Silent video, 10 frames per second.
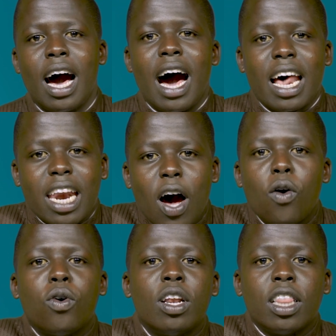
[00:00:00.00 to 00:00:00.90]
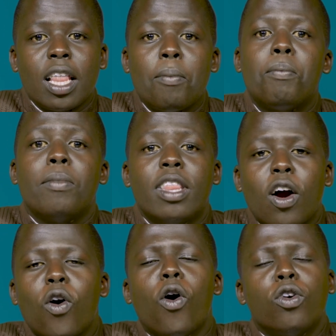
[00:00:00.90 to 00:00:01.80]
around the, the
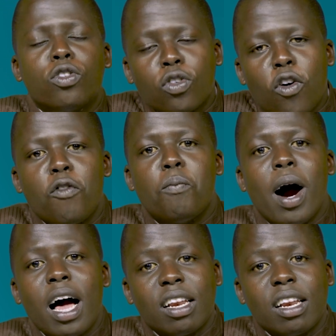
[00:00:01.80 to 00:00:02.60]
gods of Baal